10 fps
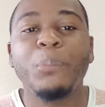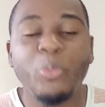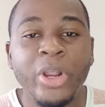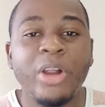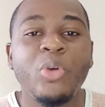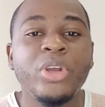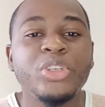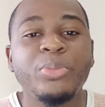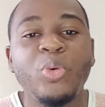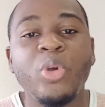we are going
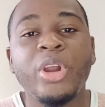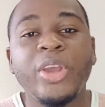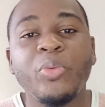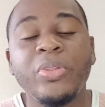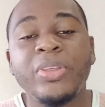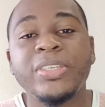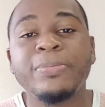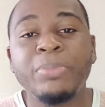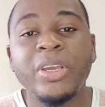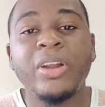to be working with this
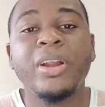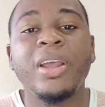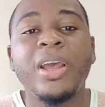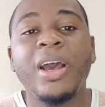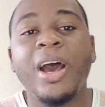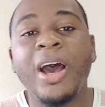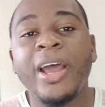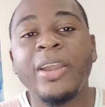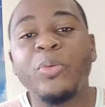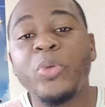pair,
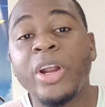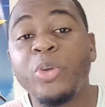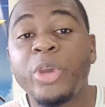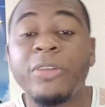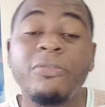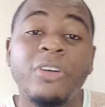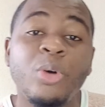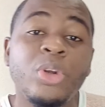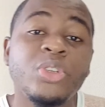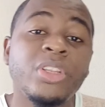and we are looking
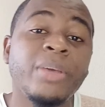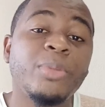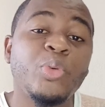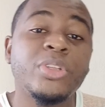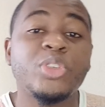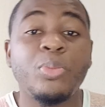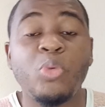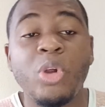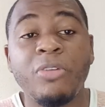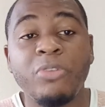forward to them doing some
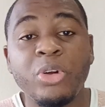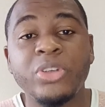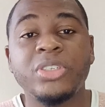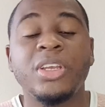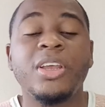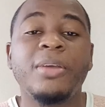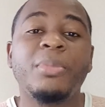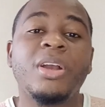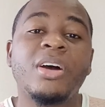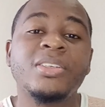work for us,
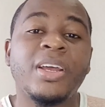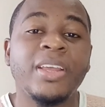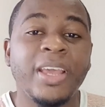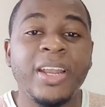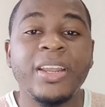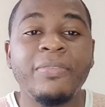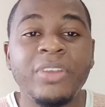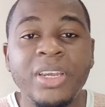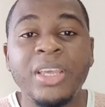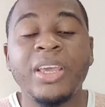because at the end of the
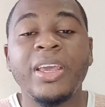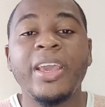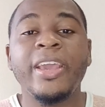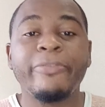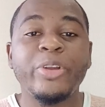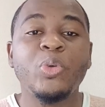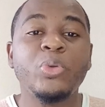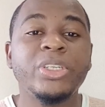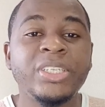day, every good